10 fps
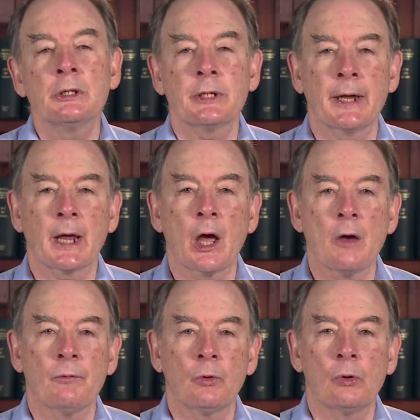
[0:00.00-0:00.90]
take
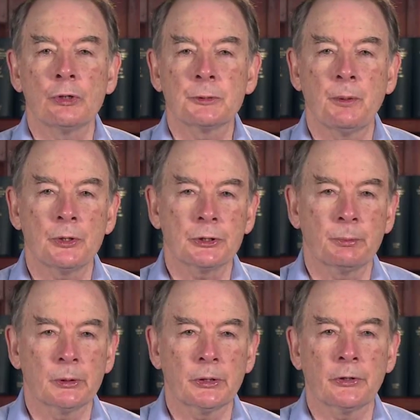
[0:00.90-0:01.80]
overall
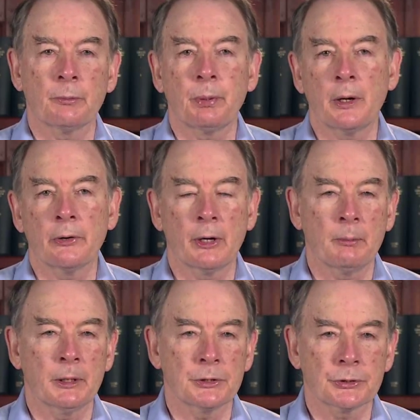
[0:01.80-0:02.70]
responsibility of the
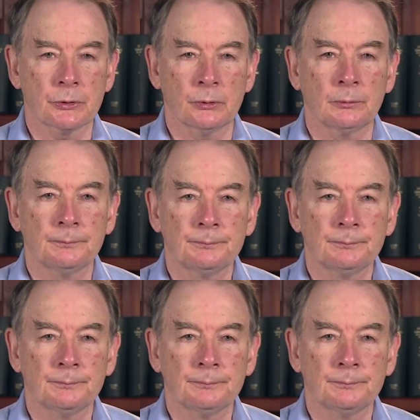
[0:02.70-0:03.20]
program in a school,